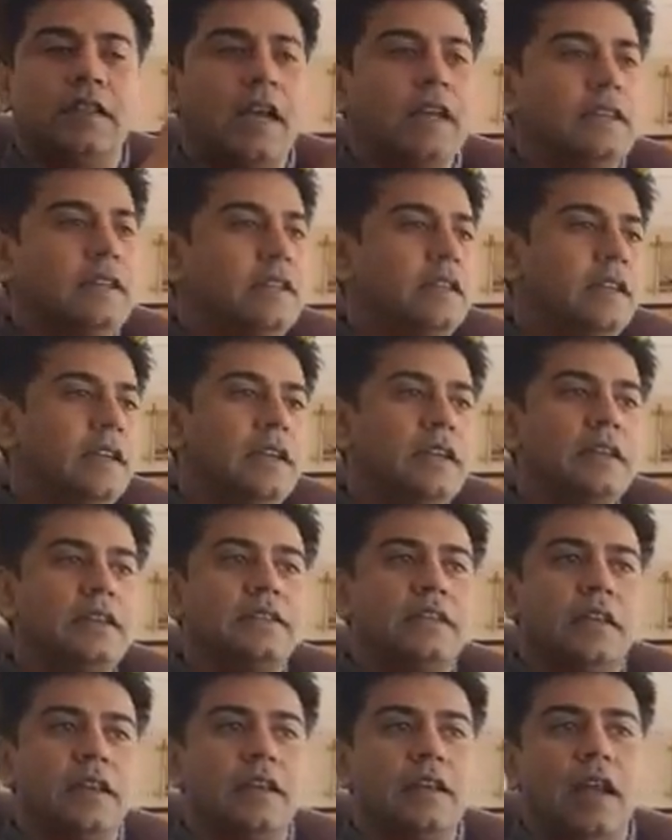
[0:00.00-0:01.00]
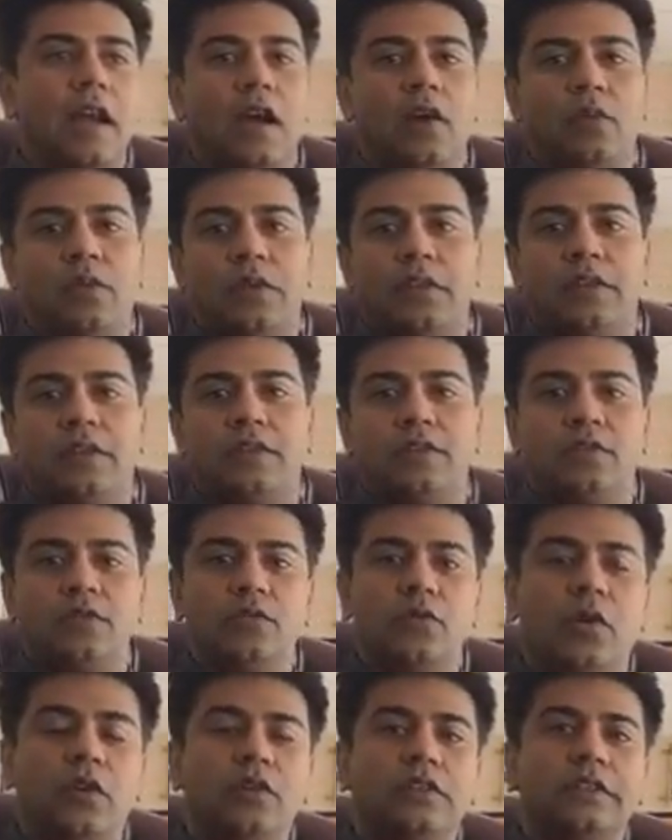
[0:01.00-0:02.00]
90 days, and now with this
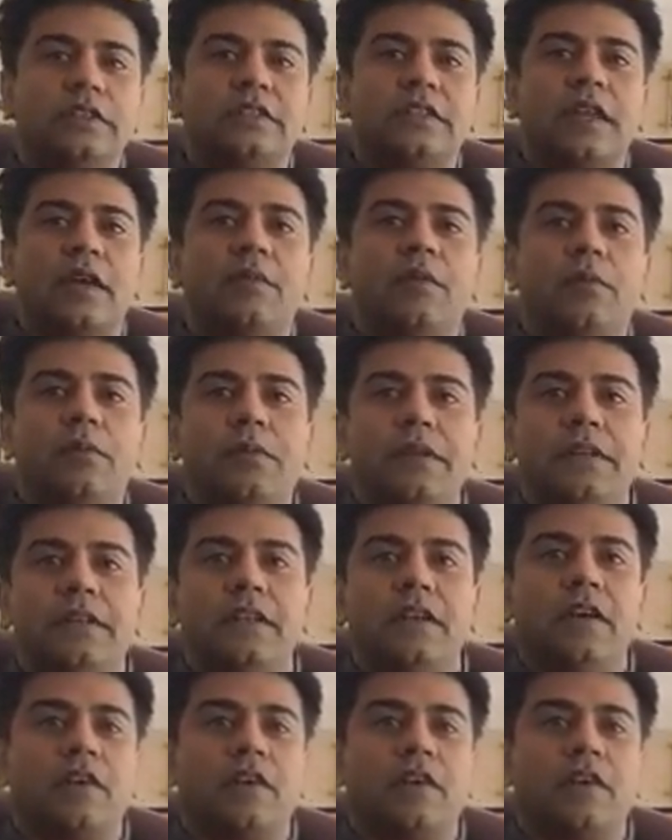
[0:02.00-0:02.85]
new STEM OPT,